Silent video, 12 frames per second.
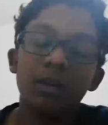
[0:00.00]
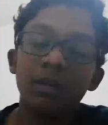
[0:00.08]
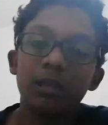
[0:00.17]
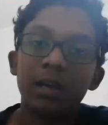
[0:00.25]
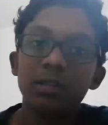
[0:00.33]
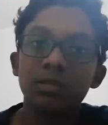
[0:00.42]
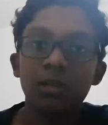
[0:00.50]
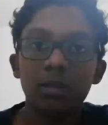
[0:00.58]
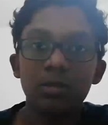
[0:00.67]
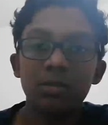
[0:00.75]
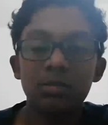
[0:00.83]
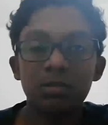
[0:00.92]
that is the
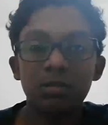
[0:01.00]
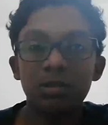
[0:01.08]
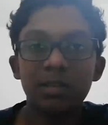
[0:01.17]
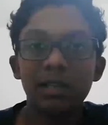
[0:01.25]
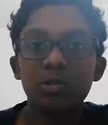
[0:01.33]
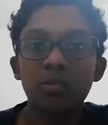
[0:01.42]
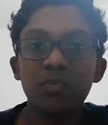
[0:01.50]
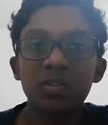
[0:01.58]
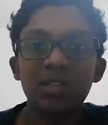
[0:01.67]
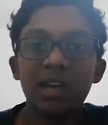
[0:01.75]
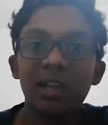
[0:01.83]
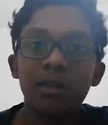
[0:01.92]
cells of the
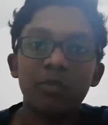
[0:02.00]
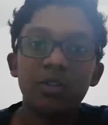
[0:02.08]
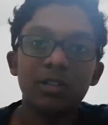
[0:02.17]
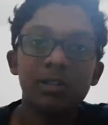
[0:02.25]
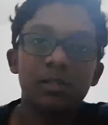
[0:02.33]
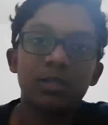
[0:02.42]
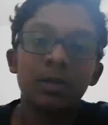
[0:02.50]
xylem vessels.